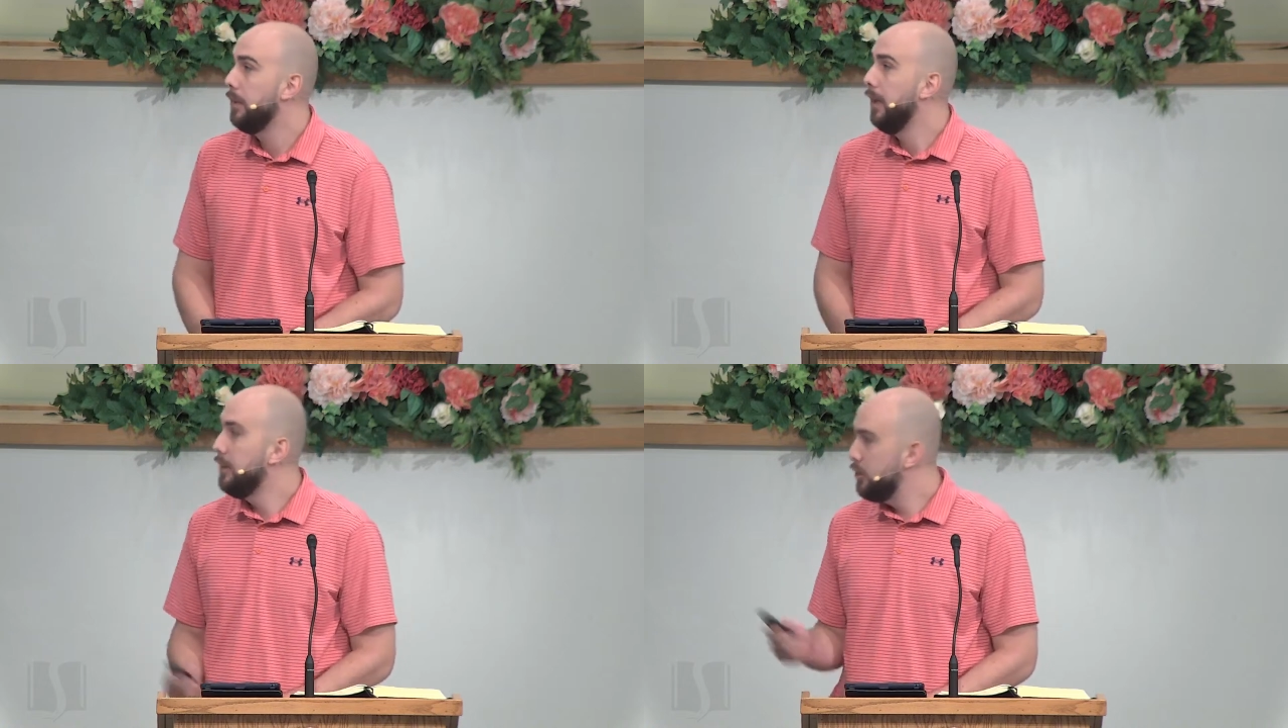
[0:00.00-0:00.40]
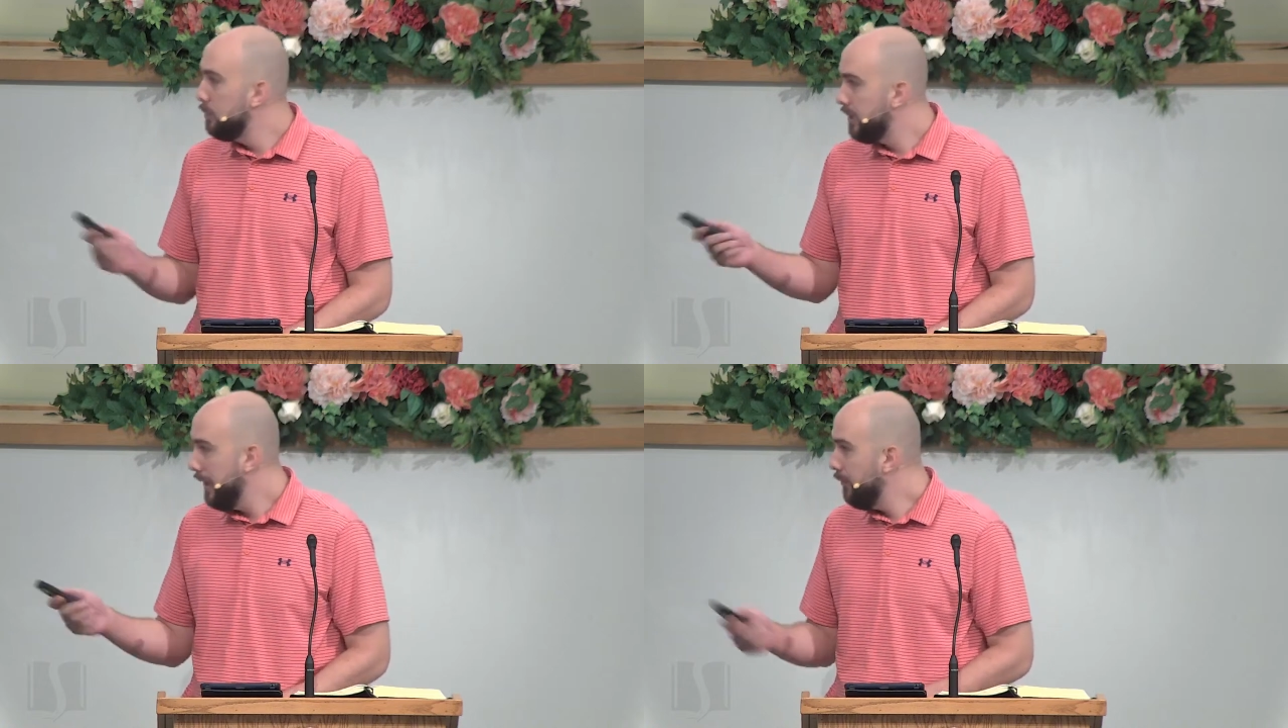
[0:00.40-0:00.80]
And she
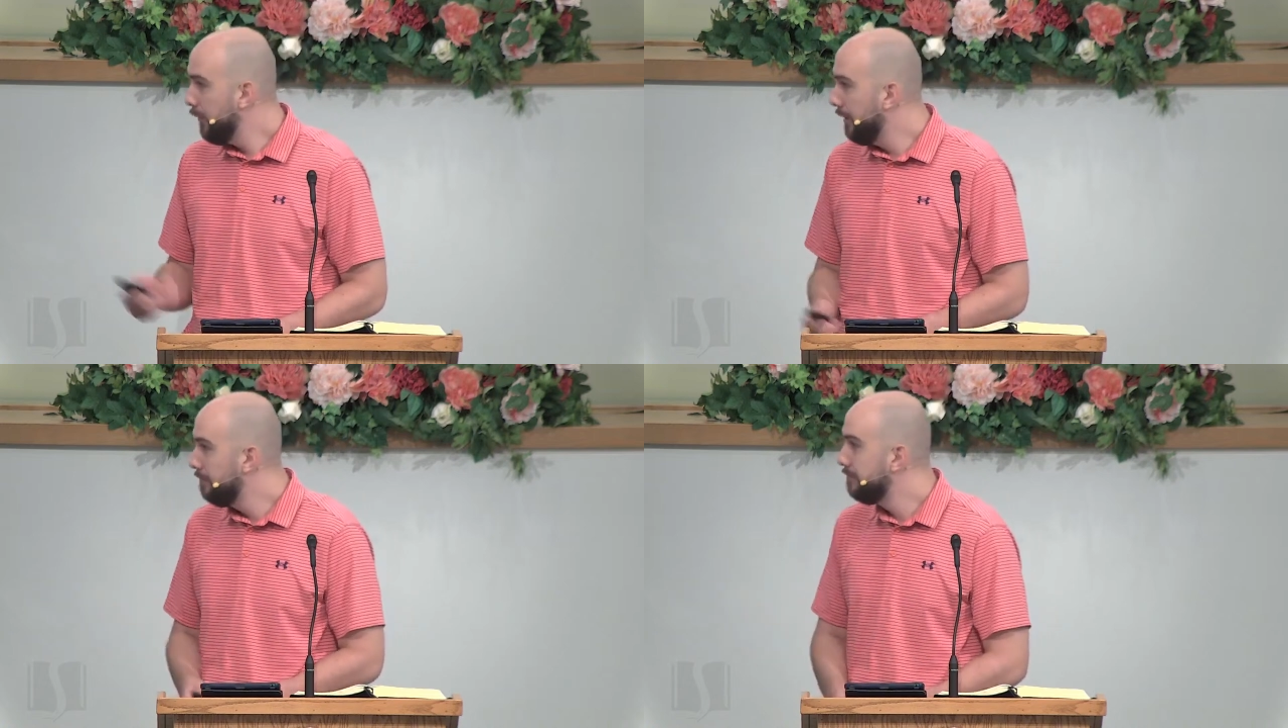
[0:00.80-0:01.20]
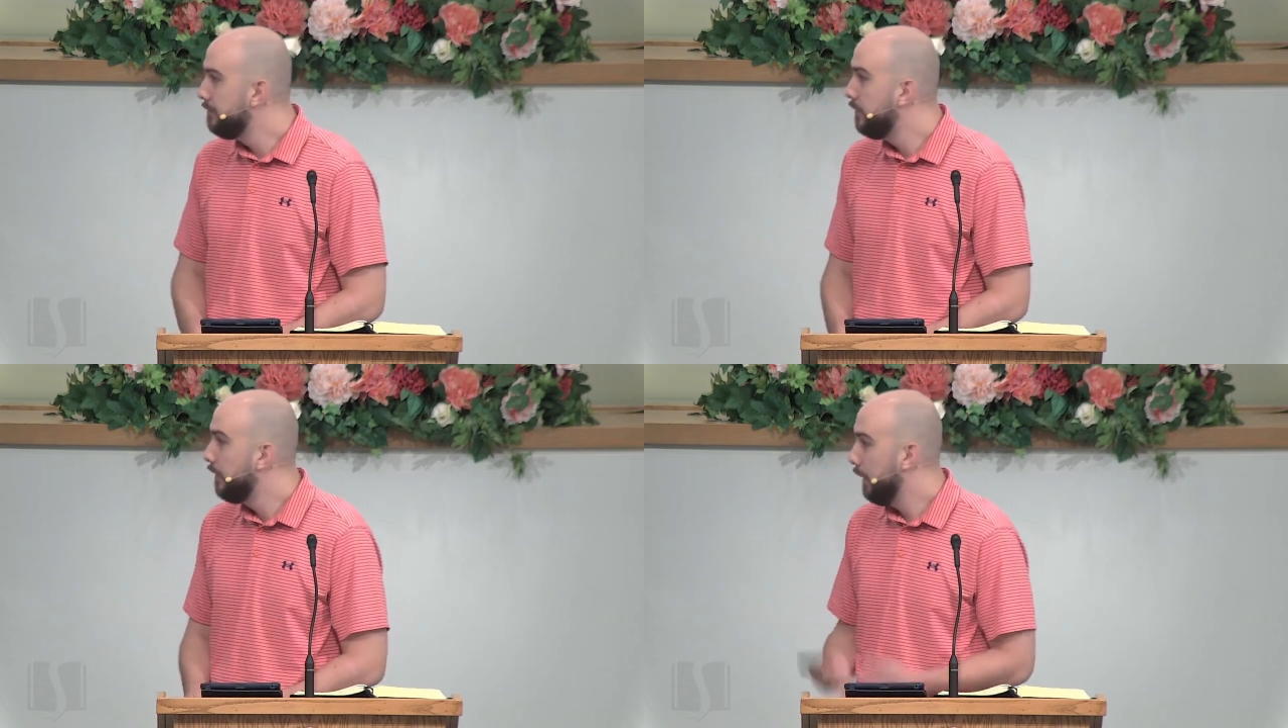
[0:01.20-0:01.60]
was angry,
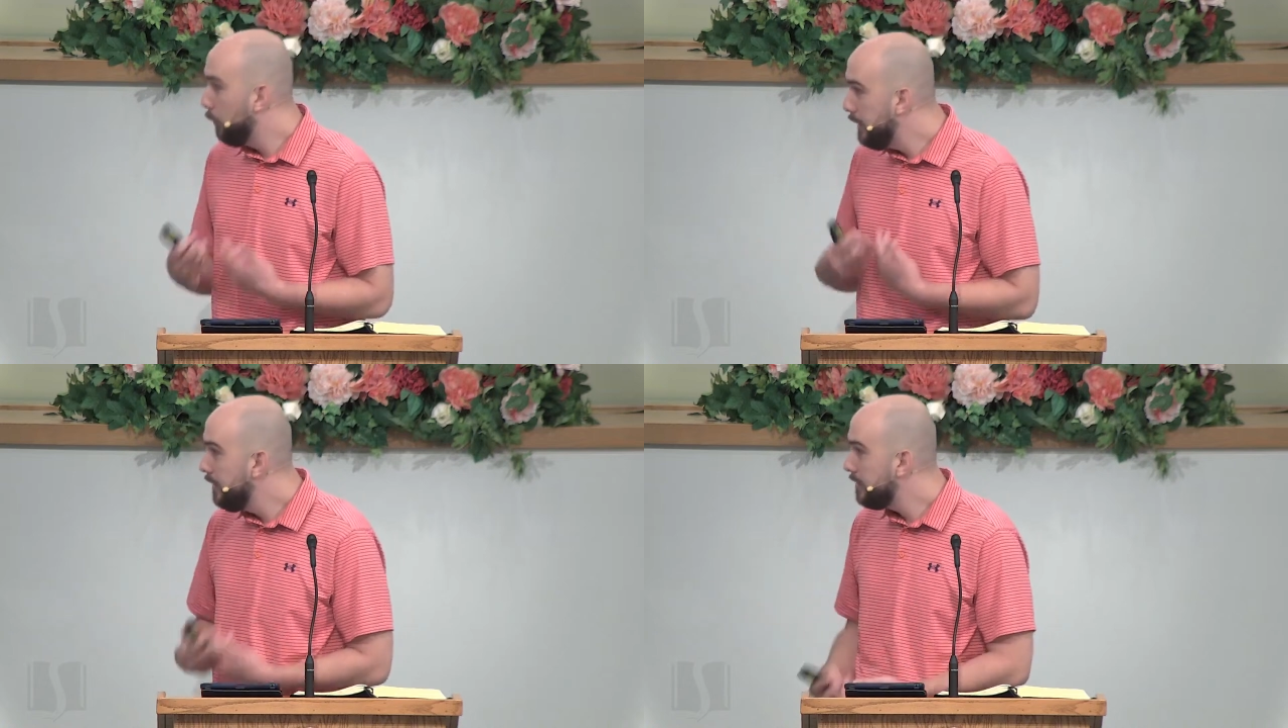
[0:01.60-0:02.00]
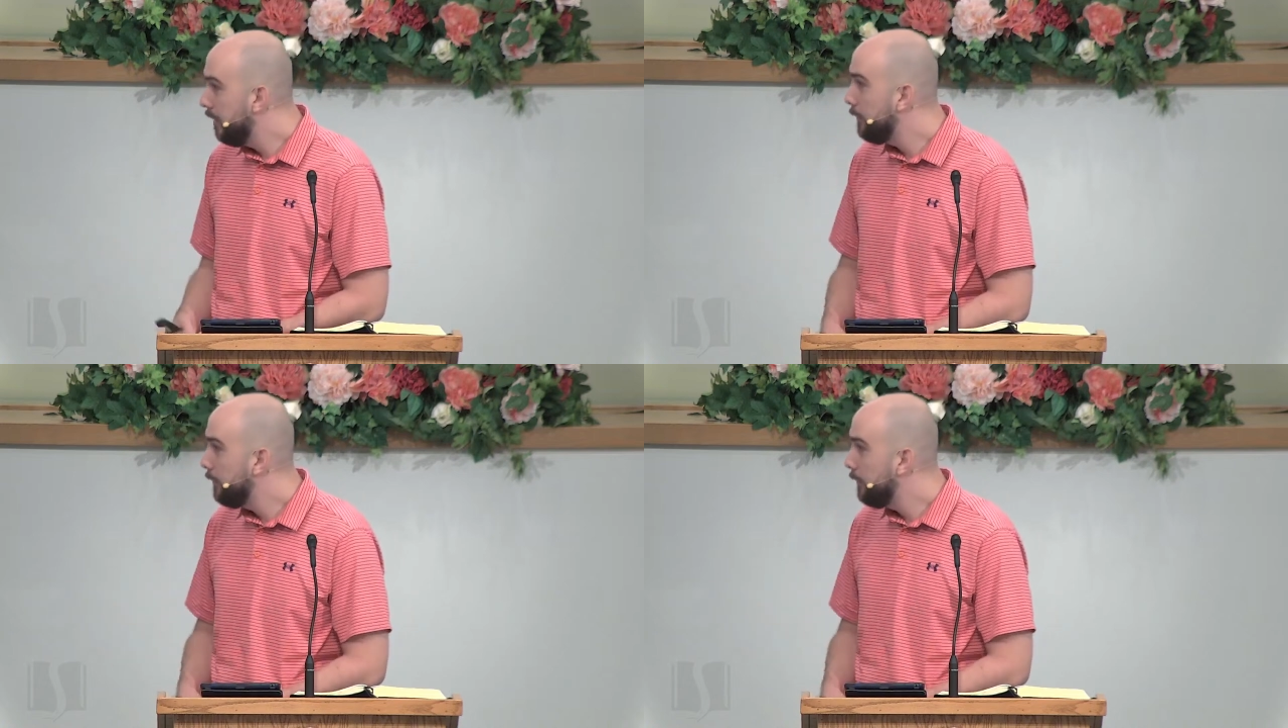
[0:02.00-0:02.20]
like we did something